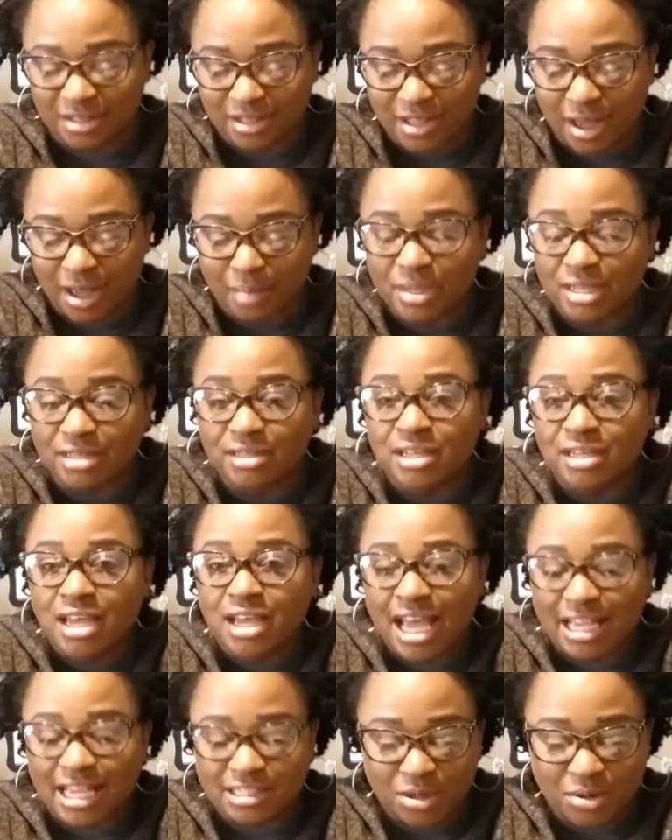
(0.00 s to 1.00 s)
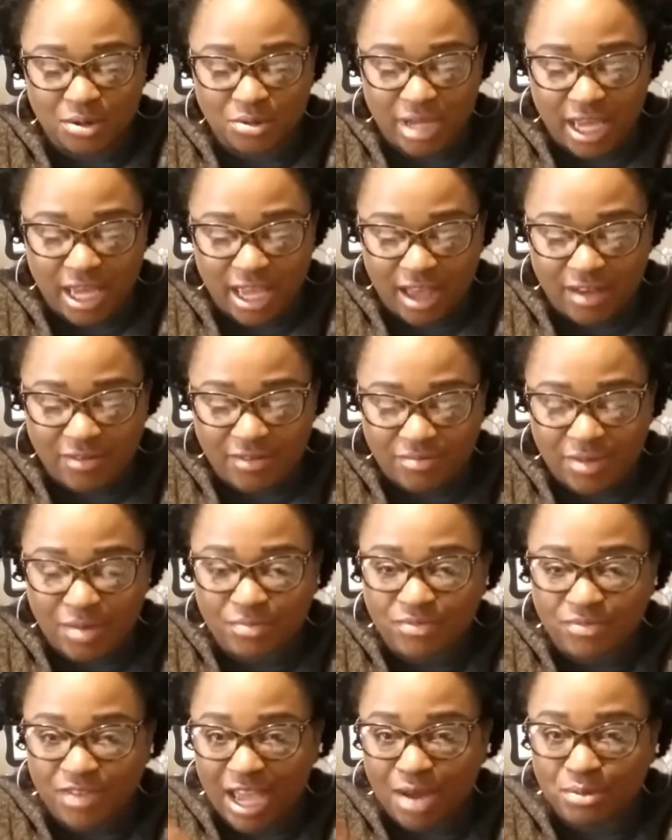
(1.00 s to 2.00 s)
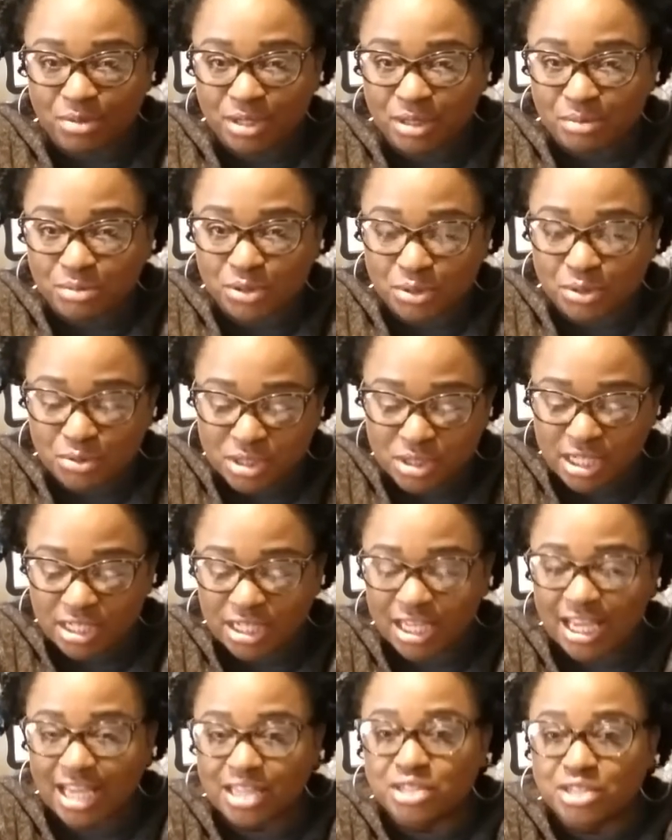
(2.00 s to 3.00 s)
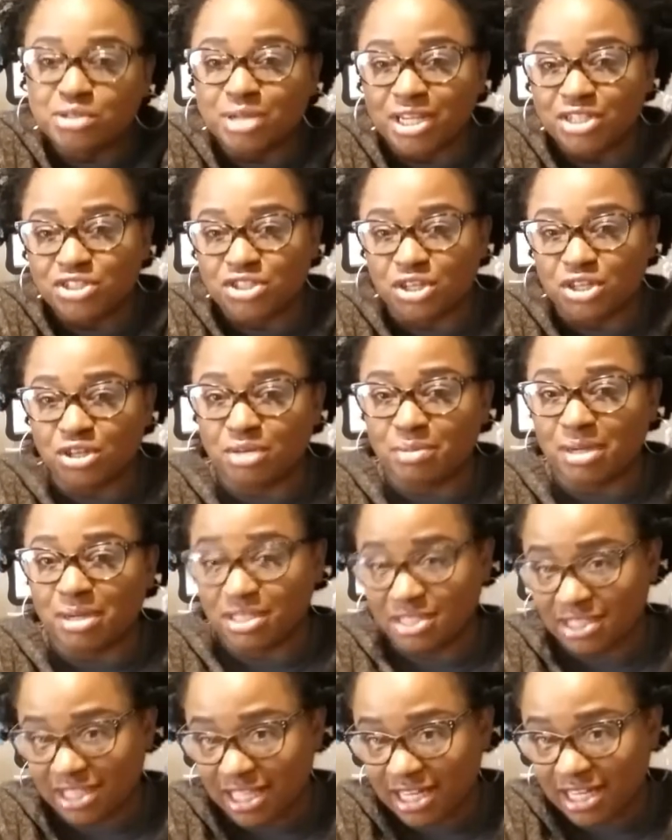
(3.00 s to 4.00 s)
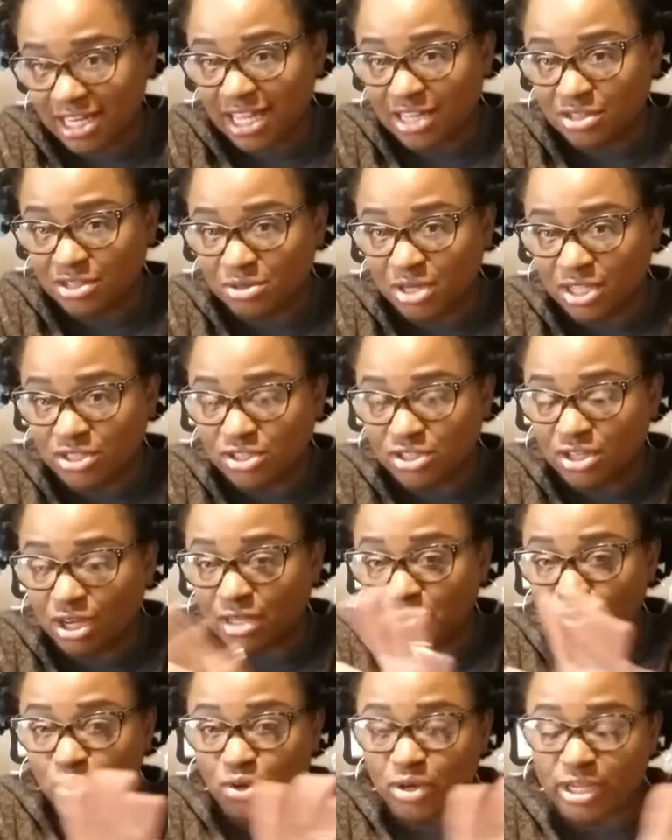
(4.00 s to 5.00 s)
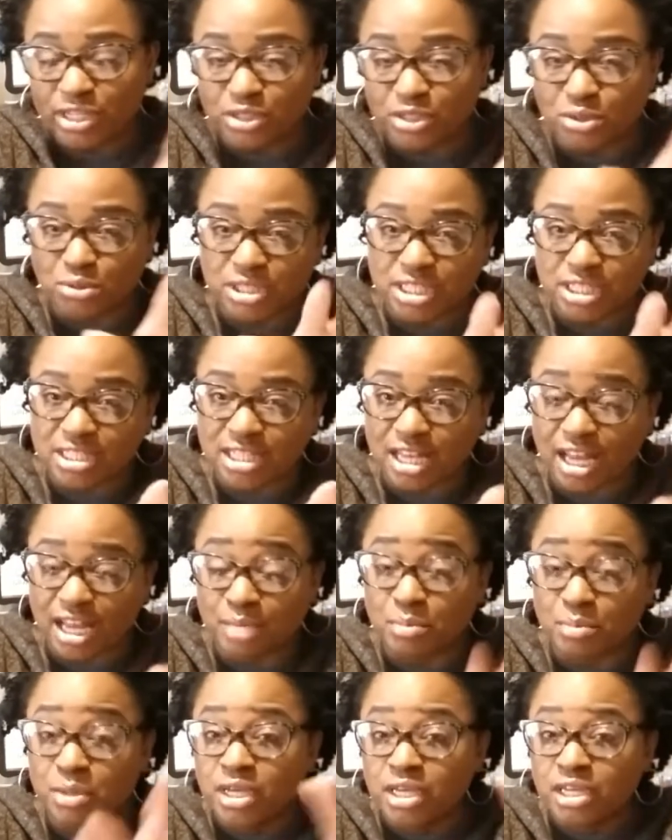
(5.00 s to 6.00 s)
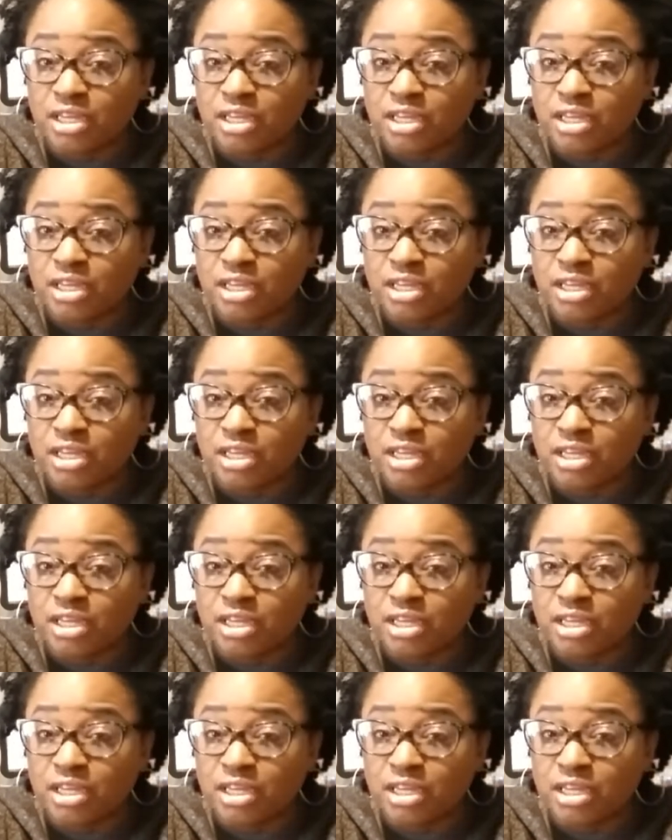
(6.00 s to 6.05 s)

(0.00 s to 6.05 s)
I mean, I said, okay, I, am fine with them doing it. They got to do their job. I understand they got to do their job. Let me go ahead and do a disclaimer.